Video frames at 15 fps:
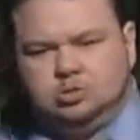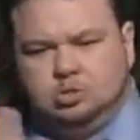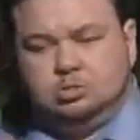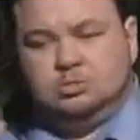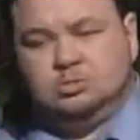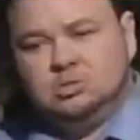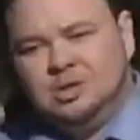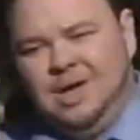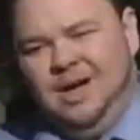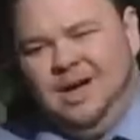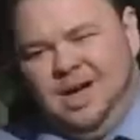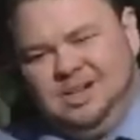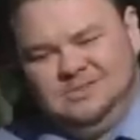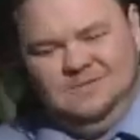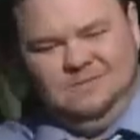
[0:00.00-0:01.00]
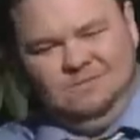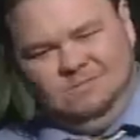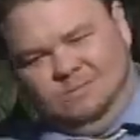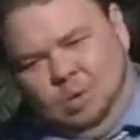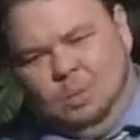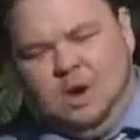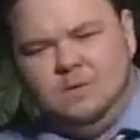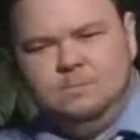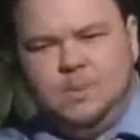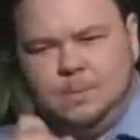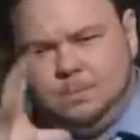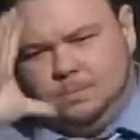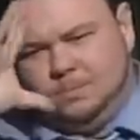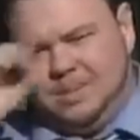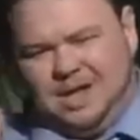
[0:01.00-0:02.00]
to establish their
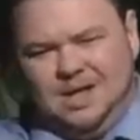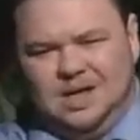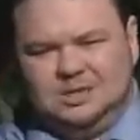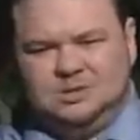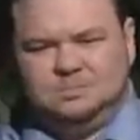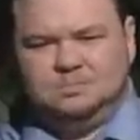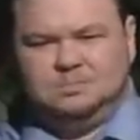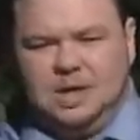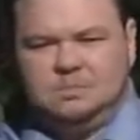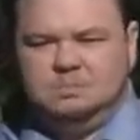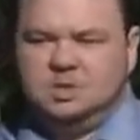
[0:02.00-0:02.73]
own college